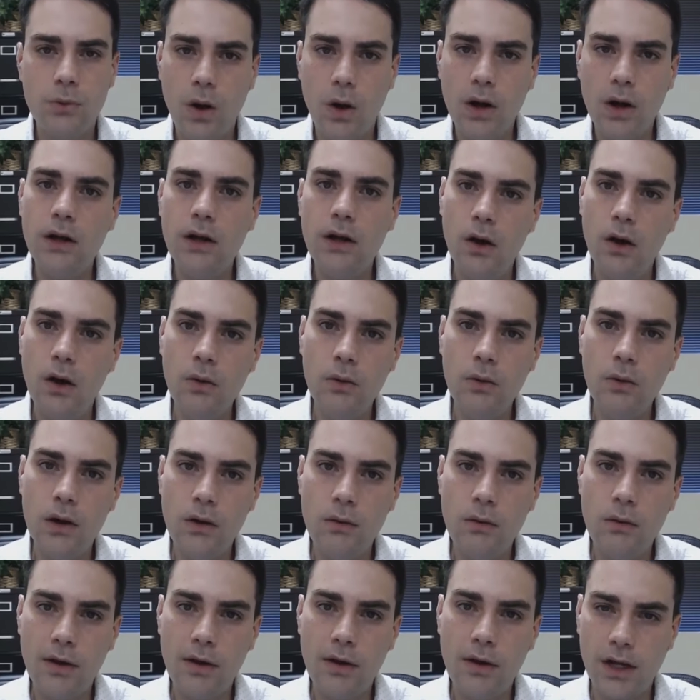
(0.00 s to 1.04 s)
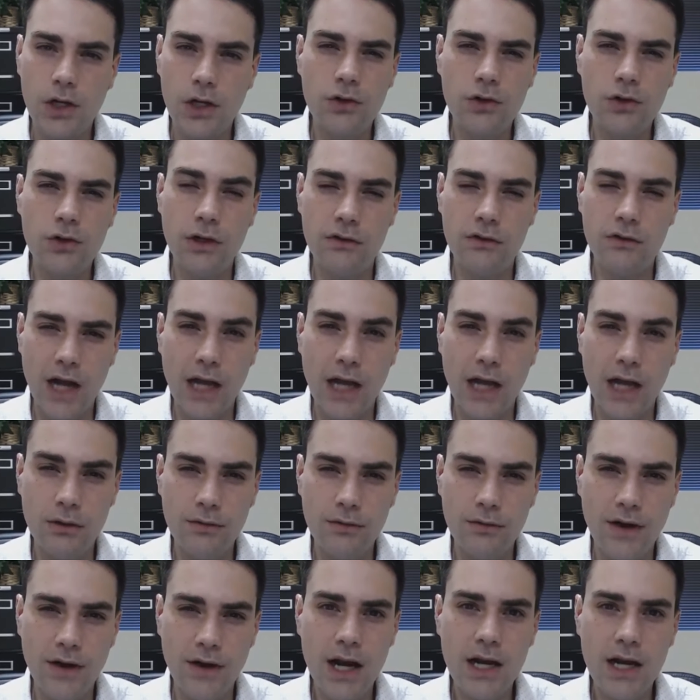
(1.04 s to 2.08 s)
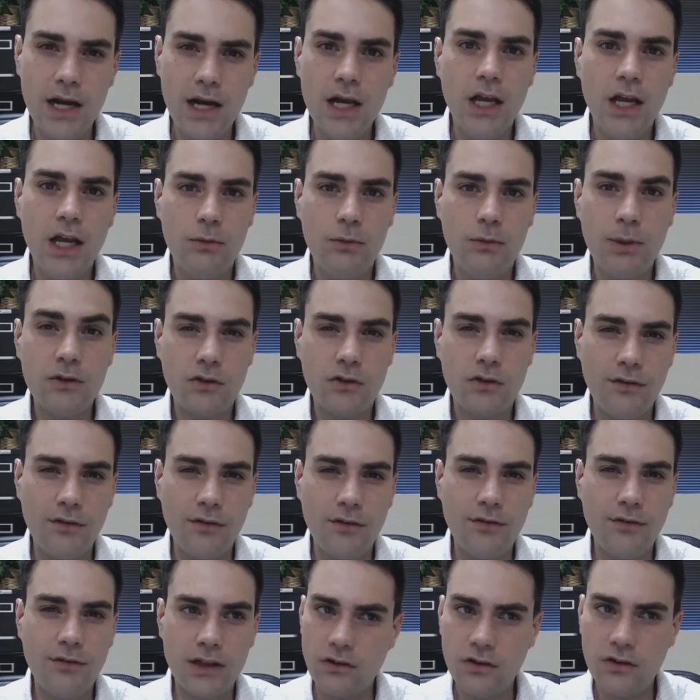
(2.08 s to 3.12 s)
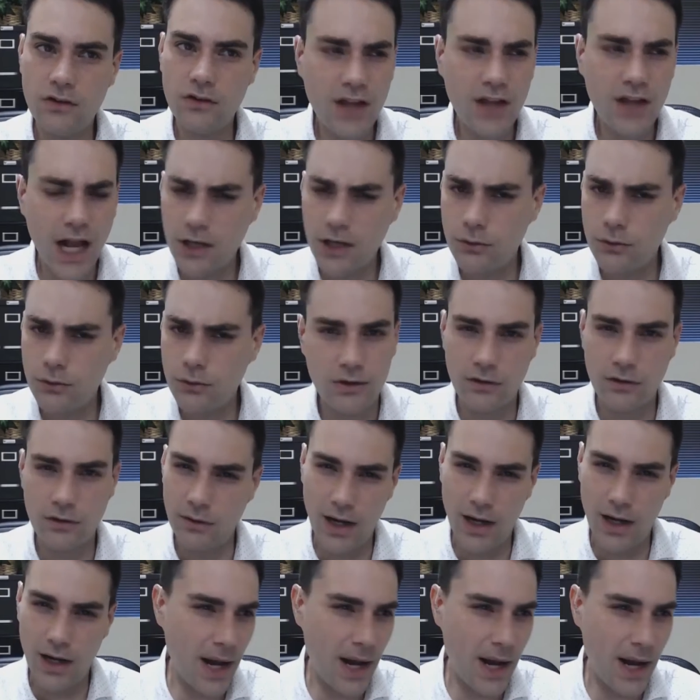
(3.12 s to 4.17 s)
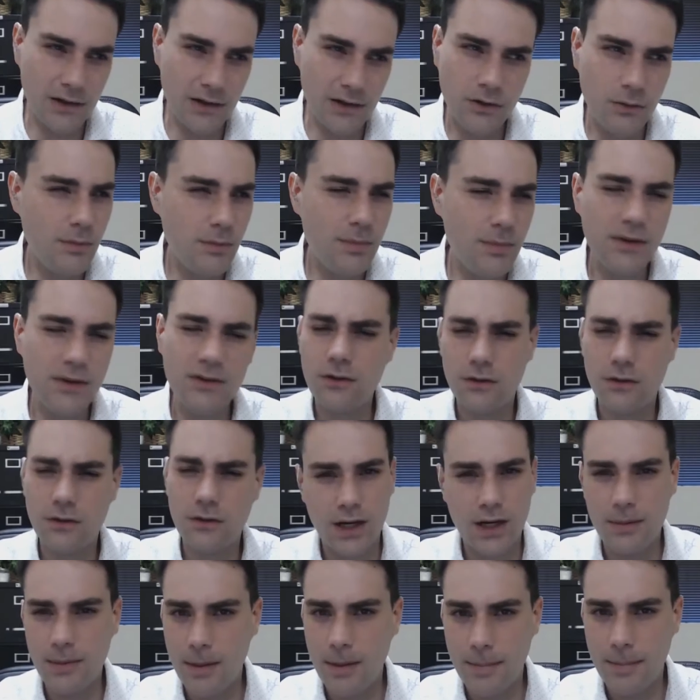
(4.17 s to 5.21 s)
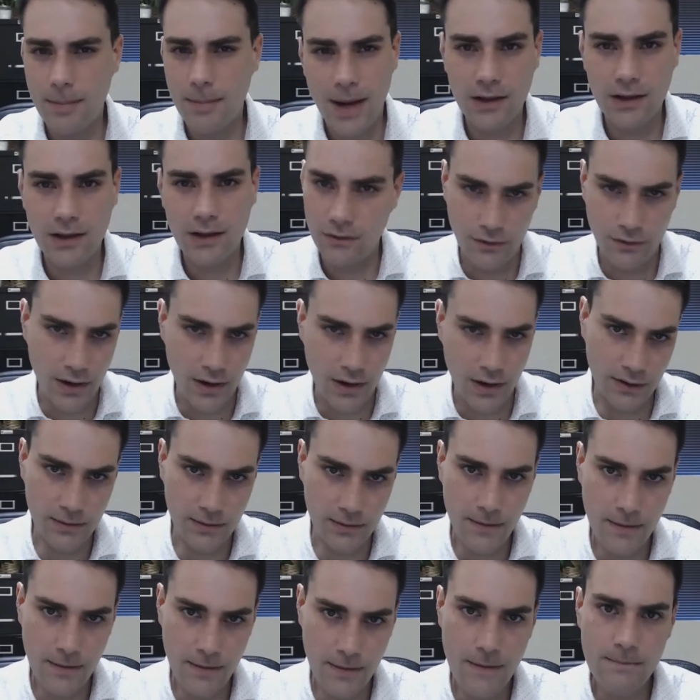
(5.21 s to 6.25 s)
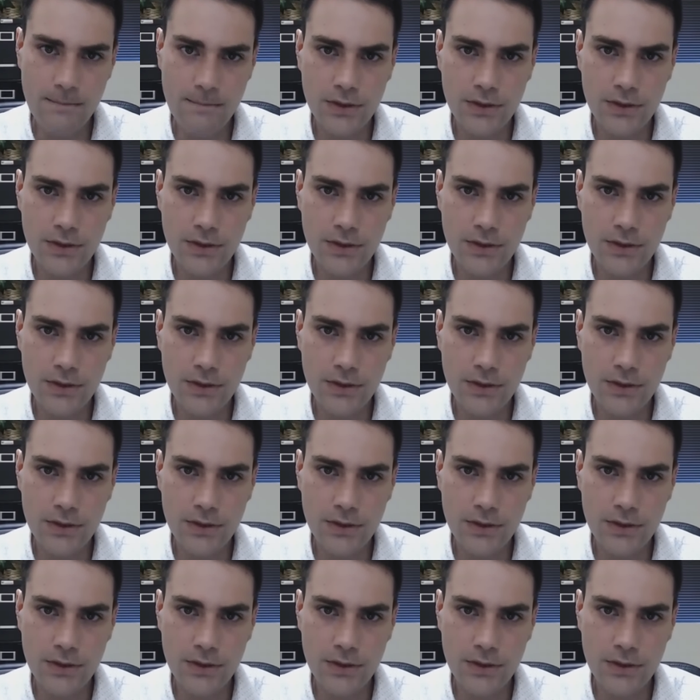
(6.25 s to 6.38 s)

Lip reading: You want to know why the country is not unified? It's because of stuff like this. It's not because we disagree on policy. We've been disagreeing about policy forever.